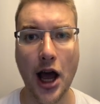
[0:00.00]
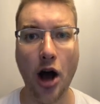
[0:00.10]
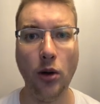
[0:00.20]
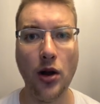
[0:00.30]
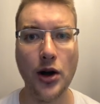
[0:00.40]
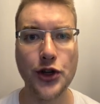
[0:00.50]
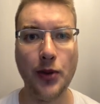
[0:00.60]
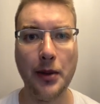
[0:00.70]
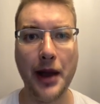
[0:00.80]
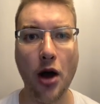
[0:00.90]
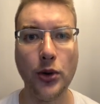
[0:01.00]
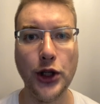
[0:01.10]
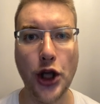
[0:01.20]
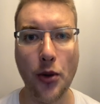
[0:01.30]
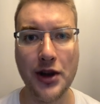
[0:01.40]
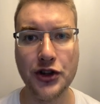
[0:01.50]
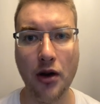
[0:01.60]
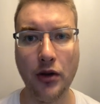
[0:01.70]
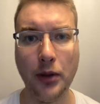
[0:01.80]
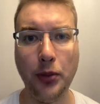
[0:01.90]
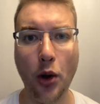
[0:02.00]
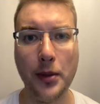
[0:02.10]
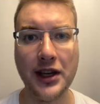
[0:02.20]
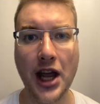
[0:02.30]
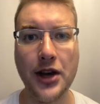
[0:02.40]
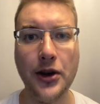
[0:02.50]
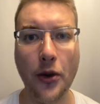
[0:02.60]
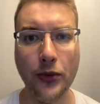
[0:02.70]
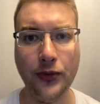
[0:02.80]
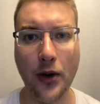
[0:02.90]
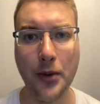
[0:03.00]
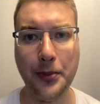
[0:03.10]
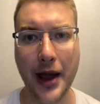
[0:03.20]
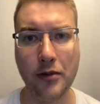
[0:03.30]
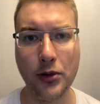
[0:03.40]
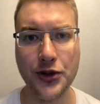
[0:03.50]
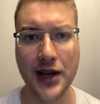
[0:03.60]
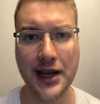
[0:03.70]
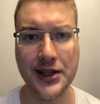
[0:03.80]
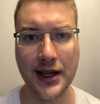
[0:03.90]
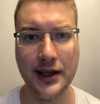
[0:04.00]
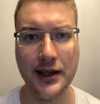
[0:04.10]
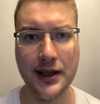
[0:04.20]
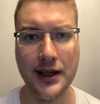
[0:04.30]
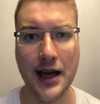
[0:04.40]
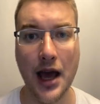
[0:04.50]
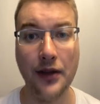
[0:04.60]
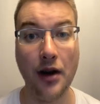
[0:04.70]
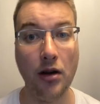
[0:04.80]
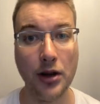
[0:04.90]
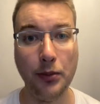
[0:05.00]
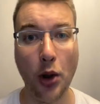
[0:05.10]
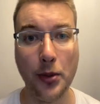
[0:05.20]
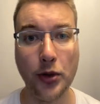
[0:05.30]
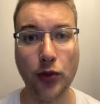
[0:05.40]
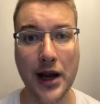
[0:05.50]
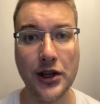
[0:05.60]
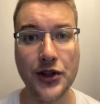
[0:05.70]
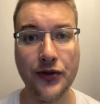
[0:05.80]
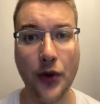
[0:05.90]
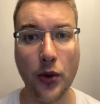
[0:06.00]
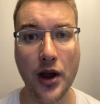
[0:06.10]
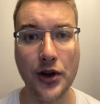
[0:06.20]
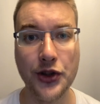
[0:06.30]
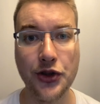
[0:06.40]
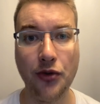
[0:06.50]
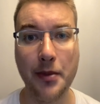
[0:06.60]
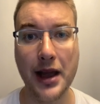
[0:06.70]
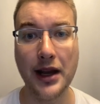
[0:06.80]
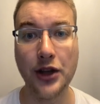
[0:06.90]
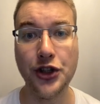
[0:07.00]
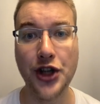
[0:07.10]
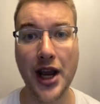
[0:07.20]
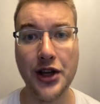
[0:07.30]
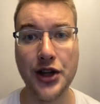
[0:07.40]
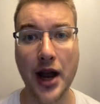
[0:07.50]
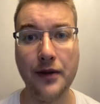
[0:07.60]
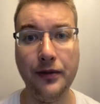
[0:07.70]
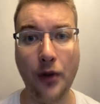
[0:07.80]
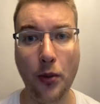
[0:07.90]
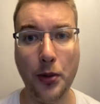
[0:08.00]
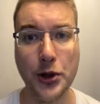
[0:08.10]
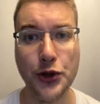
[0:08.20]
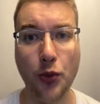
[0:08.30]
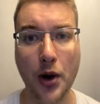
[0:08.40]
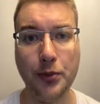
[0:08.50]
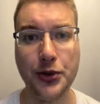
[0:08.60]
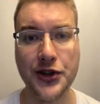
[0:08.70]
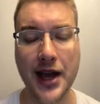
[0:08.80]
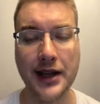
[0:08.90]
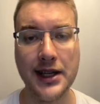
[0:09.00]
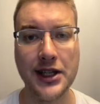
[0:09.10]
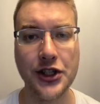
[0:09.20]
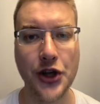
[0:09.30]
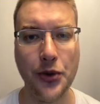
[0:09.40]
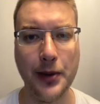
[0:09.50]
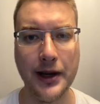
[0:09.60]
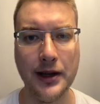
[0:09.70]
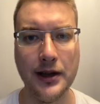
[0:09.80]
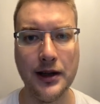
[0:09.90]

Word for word: All eyes will be on US unemployment and non farm payrolls data. The unemployment rate is forecast to remain unchanged at 4.1% in October.